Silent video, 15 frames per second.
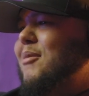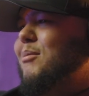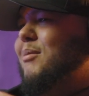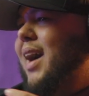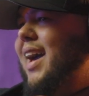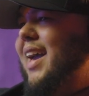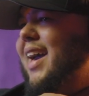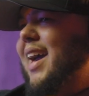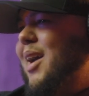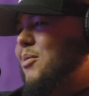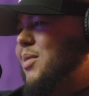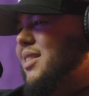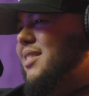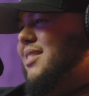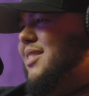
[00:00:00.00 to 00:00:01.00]
my
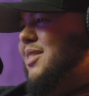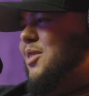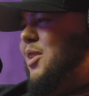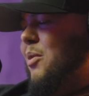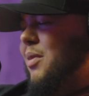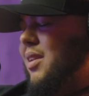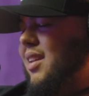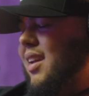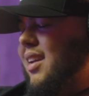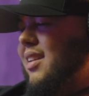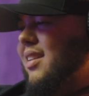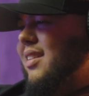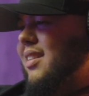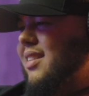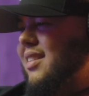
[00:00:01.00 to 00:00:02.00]
habits determine,
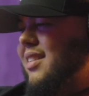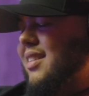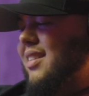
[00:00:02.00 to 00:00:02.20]
like,